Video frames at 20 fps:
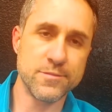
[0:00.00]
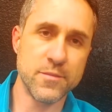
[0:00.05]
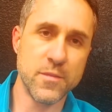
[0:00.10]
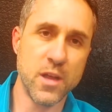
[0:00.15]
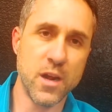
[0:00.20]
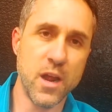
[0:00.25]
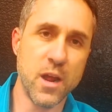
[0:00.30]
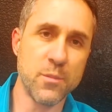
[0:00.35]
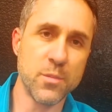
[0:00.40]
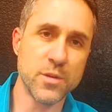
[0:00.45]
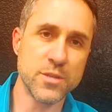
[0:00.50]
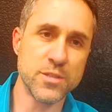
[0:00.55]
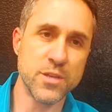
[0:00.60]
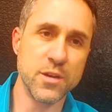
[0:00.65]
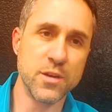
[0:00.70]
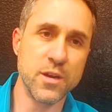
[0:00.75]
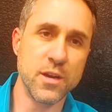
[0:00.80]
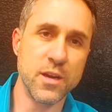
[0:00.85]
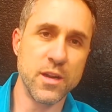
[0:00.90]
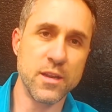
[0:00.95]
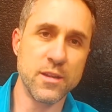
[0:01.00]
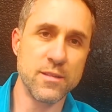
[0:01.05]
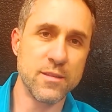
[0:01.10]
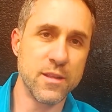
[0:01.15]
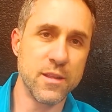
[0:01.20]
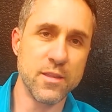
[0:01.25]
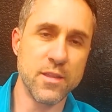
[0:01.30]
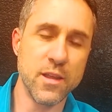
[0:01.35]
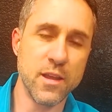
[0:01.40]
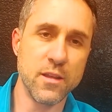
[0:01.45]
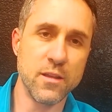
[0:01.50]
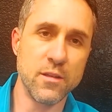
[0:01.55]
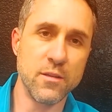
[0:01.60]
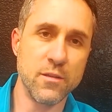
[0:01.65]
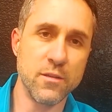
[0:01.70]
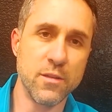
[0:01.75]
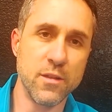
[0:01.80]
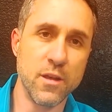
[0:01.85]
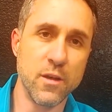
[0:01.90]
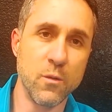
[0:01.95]
an opportunity, that
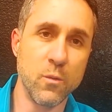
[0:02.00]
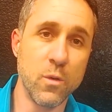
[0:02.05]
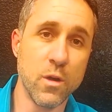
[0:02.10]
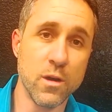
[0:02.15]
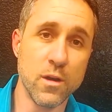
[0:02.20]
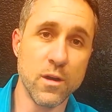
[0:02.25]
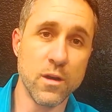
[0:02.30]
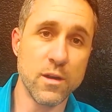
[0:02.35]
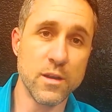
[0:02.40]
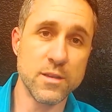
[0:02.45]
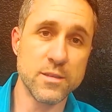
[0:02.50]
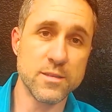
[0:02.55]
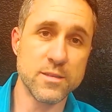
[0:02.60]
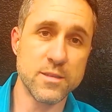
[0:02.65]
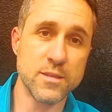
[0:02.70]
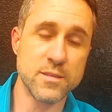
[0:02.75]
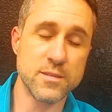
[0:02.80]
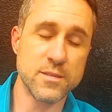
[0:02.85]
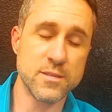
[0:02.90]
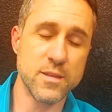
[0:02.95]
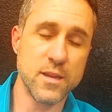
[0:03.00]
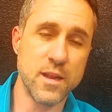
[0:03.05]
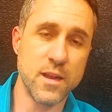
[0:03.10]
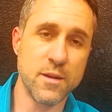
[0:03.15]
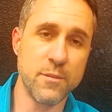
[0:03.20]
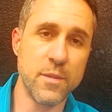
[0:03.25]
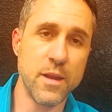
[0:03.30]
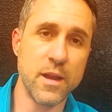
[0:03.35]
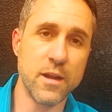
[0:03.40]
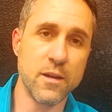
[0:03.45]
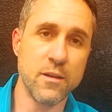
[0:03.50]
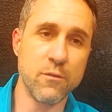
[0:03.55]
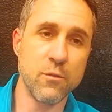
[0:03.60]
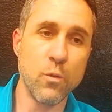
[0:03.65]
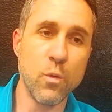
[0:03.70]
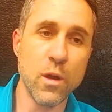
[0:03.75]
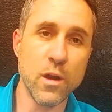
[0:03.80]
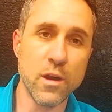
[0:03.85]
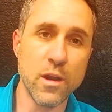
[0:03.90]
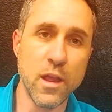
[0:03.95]
they'll work. It's not a matter of
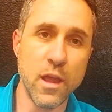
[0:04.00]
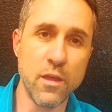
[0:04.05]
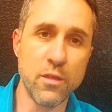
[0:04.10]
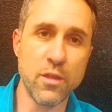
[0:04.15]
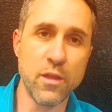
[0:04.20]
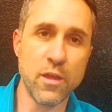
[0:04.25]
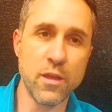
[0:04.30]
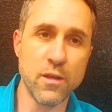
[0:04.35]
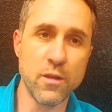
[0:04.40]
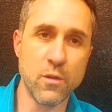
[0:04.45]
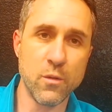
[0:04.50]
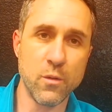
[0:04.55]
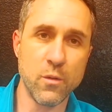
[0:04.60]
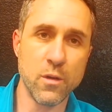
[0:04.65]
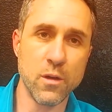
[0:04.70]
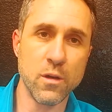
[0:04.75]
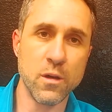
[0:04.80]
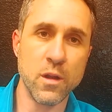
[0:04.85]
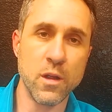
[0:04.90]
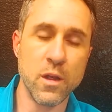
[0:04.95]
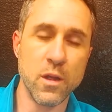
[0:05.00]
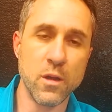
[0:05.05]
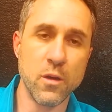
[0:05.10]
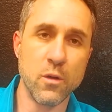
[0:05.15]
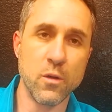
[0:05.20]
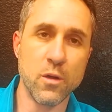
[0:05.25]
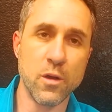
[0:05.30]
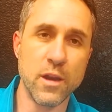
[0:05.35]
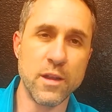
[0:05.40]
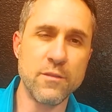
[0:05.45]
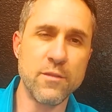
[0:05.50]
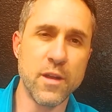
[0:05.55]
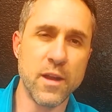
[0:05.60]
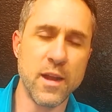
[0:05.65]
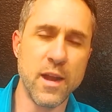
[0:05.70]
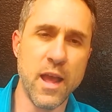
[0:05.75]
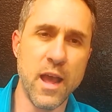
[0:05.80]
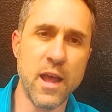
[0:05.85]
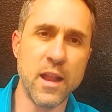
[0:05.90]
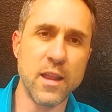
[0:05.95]
work ethic or
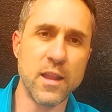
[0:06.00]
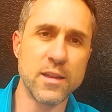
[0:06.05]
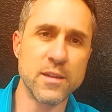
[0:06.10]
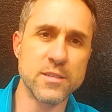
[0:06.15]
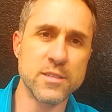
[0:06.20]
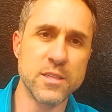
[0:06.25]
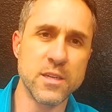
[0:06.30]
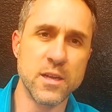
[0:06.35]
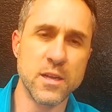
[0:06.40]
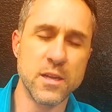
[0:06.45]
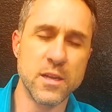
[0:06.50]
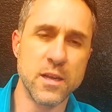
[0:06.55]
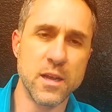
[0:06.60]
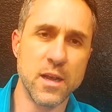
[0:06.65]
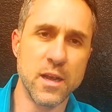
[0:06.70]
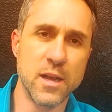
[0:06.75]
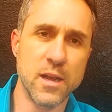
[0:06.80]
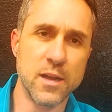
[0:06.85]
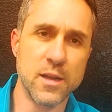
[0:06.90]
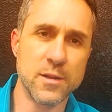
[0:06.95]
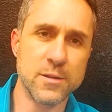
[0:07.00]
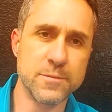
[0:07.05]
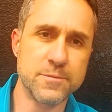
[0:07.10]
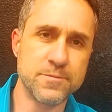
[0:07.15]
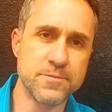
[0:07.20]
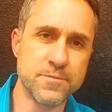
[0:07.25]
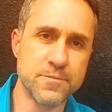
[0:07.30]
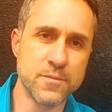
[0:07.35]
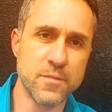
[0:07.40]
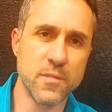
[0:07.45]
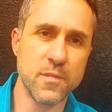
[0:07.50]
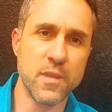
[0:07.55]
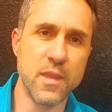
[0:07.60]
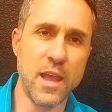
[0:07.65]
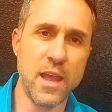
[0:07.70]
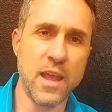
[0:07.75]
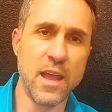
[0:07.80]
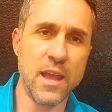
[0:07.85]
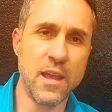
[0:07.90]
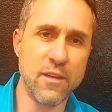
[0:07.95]
even knowledge.
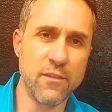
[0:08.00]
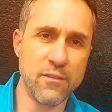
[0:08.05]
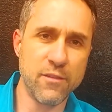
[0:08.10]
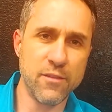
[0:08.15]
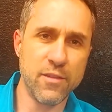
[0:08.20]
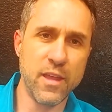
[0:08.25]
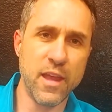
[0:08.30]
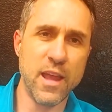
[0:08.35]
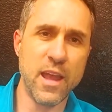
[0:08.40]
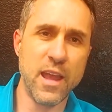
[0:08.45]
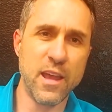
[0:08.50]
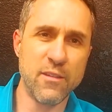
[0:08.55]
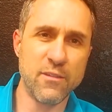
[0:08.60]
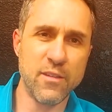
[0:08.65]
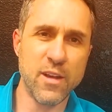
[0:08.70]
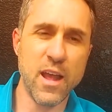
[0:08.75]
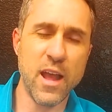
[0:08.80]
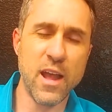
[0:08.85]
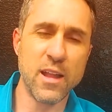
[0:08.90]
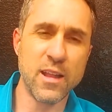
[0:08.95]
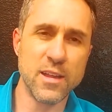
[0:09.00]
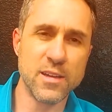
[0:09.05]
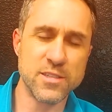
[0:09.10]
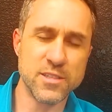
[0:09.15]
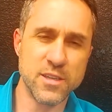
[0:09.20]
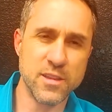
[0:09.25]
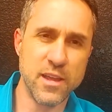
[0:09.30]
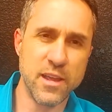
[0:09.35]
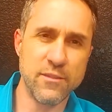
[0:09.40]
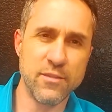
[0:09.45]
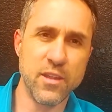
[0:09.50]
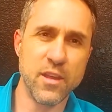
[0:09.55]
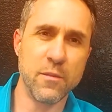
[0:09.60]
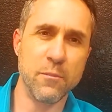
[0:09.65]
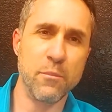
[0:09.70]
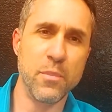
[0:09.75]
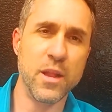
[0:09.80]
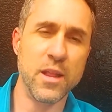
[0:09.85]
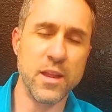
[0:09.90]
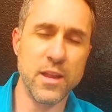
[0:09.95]
They have knowledge and they have the
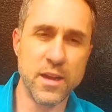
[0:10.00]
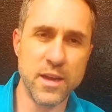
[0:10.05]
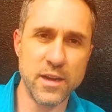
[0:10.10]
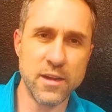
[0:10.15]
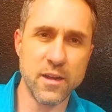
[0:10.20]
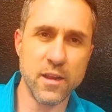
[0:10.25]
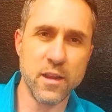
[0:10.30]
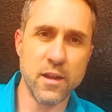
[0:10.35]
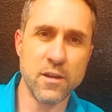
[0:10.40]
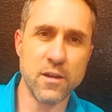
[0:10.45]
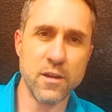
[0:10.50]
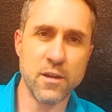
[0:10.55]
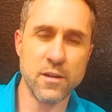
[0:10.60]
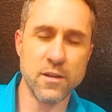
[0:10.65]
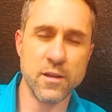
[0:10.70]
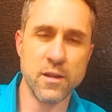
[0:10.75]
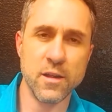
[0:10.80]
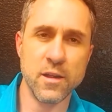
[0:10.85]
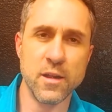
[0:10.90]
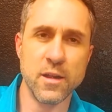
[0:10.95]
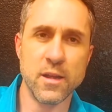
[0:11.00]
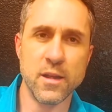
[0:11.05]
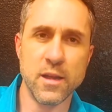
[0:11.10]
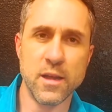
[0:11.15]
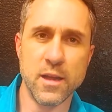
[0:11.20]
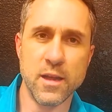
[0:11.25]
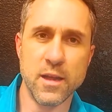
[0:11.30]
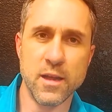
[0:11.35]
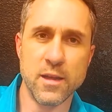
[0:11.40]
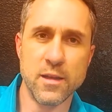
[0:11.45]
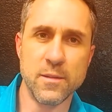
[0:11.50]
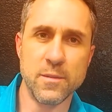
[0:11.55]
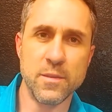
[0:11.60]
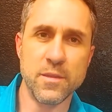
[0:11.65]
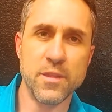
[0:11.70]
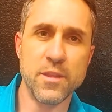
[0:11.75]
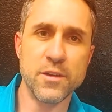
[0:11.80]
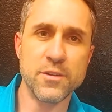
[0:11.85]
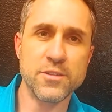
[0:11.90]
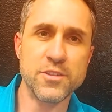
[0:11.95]
ability to learn.
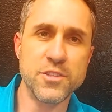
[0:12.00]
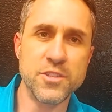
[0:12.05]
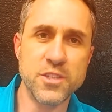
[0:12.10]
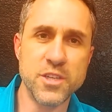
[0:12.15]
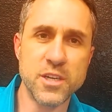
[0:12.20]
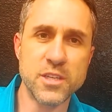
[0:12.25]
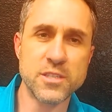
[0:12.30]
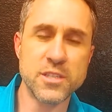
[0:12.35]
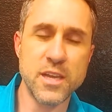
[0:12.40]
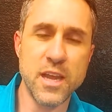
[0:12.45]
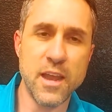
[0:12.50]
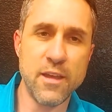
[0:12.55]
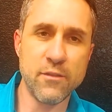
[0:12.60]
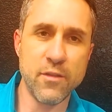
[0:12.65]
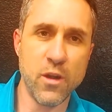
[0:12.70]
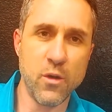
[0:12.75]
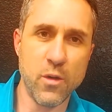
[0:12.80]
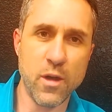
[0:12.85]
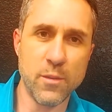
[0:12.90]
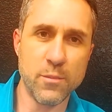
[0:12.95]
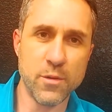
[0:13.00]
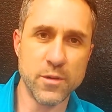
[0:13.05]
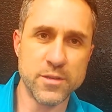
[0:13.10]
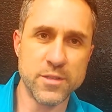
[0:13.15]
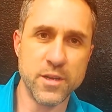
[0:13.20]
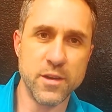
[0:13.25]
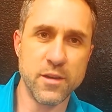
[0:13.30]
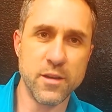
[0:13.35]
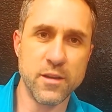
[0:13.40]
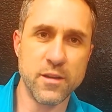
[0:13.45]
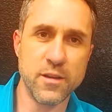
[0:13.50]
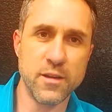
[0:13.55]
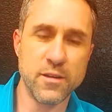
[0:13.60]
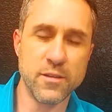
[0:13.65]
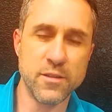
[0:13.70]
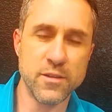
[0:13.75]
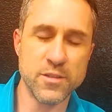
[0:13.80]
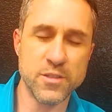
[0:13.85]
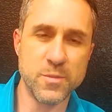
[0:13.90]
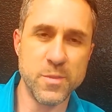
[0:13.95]
They just have no opportunity.
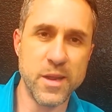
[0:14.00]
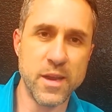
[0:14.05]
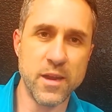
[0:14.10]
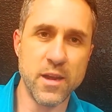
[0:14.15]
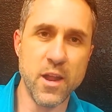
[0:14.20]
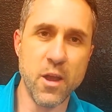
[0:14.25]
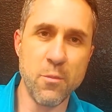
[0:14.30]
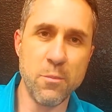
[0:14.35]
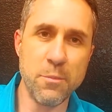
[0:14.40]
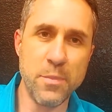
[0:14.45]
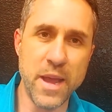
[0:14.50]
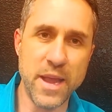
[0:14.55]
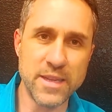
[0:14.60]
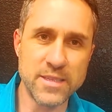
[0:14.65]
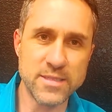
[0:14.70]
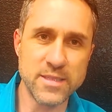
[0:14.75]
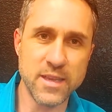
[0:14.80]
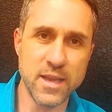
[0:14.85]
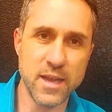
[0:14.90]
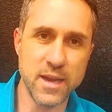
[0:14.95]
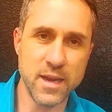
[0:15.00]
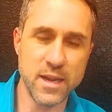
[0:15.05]
There's been no baseline